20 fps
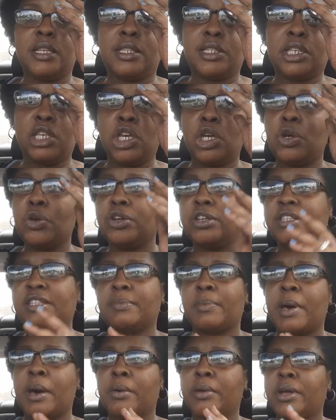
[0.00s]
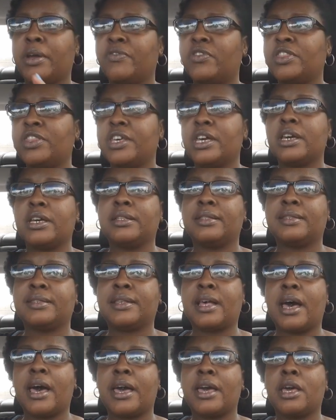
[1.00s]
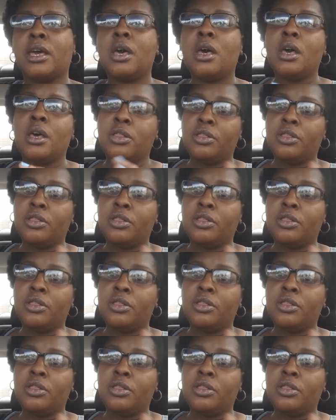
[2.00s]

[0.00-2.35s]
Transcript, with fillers: is curious about everything in sight,